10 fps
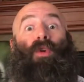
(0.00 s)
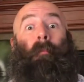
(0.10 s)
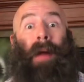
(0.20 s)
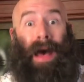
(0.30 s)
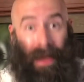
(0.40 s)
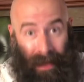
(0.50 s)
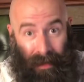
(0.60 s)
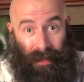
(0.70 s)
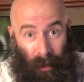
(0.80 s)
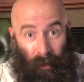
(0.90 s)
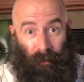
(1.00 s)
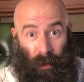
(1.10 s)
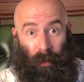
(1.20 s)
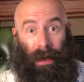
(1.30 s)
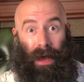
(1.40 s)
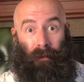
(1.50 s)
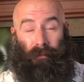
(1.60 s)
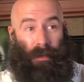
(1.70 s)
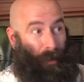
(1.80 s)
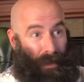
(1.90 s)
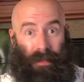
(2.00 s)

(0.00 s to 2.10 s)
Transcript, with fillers: remind some of you about some of